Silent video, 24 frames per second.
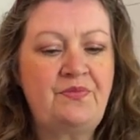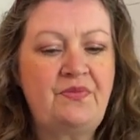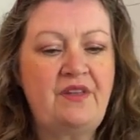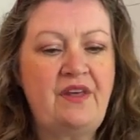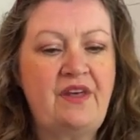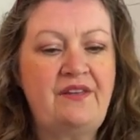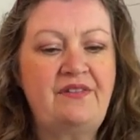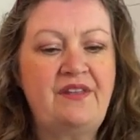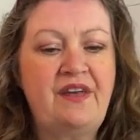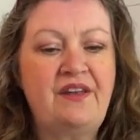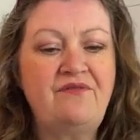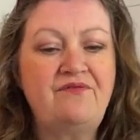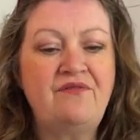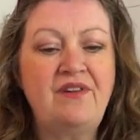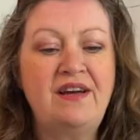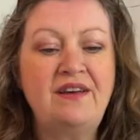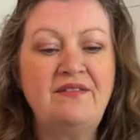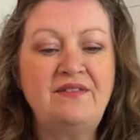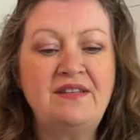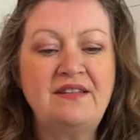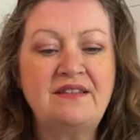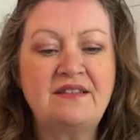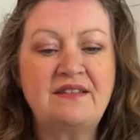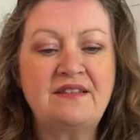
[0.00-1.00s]
And then
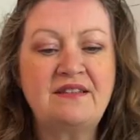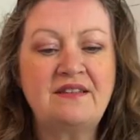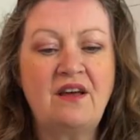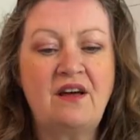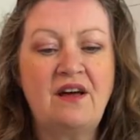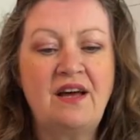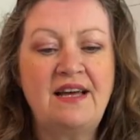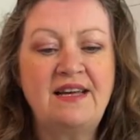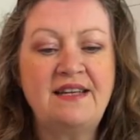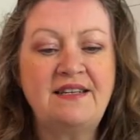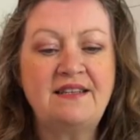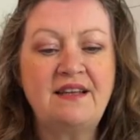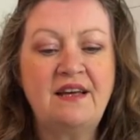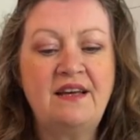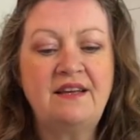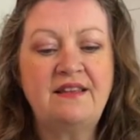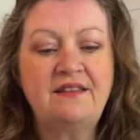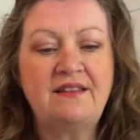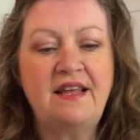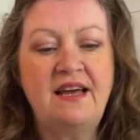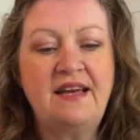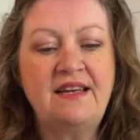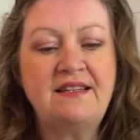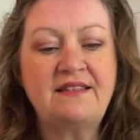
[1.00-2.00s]
round this side
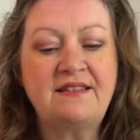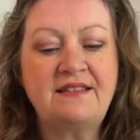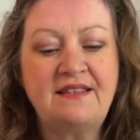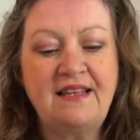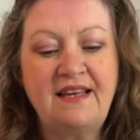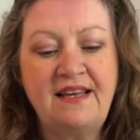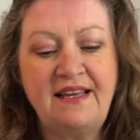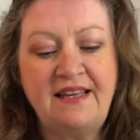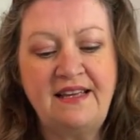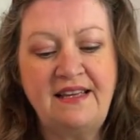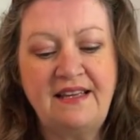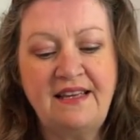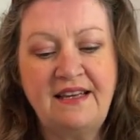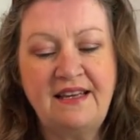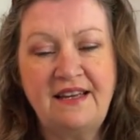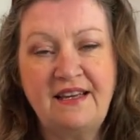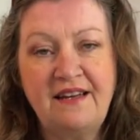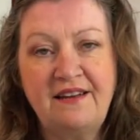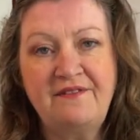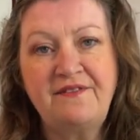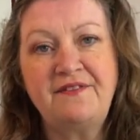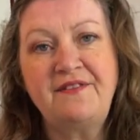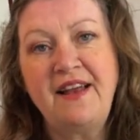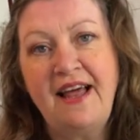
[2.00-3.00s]
there's the
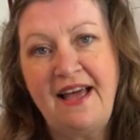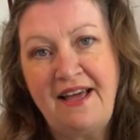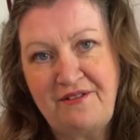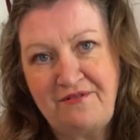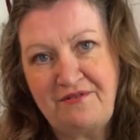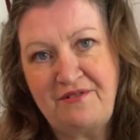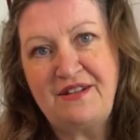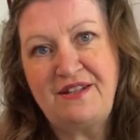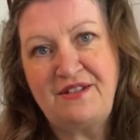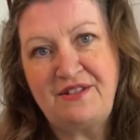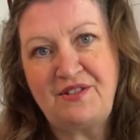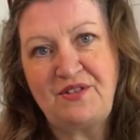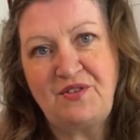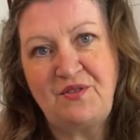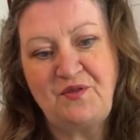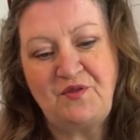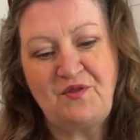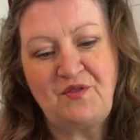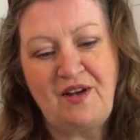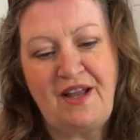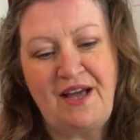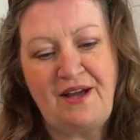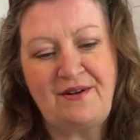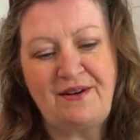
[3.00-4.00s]
flowering
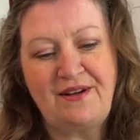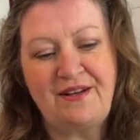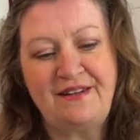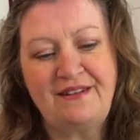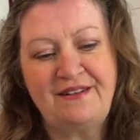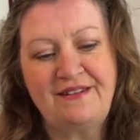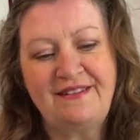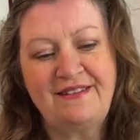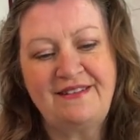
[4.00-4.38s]
sunflower.